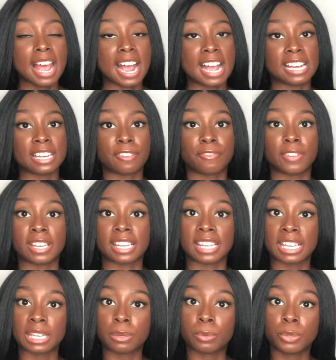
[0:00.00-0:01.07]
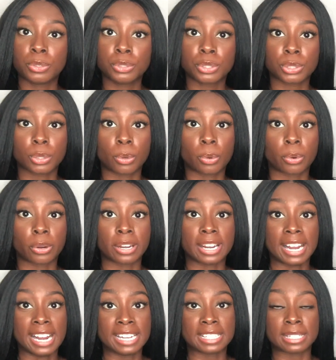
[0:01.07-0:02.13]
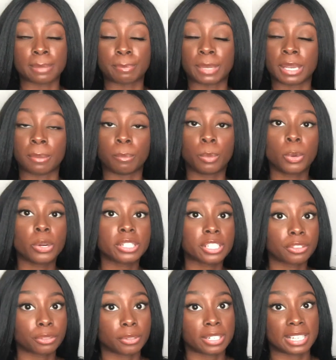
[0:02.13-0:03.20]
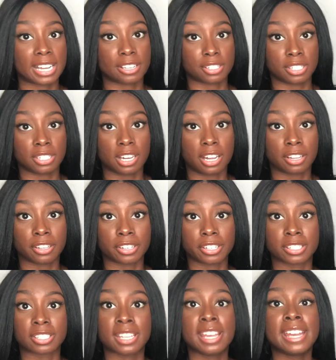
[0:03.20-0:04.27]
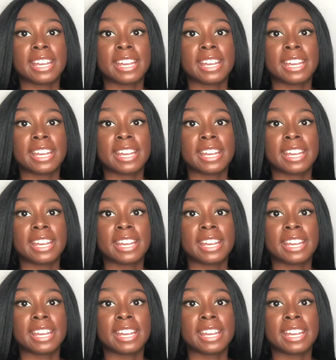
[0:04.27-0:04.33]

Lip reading: And if it equals or ends up being more than $3,000,